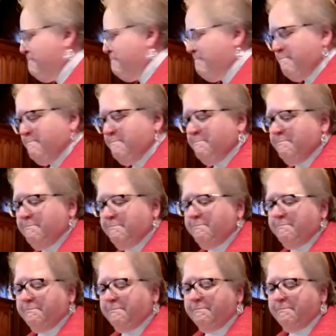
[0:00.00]

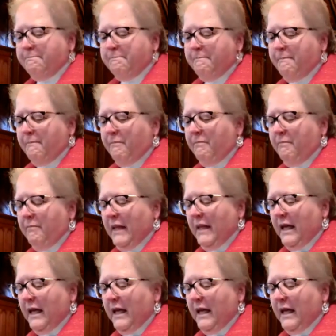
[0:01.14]
(no one is talking)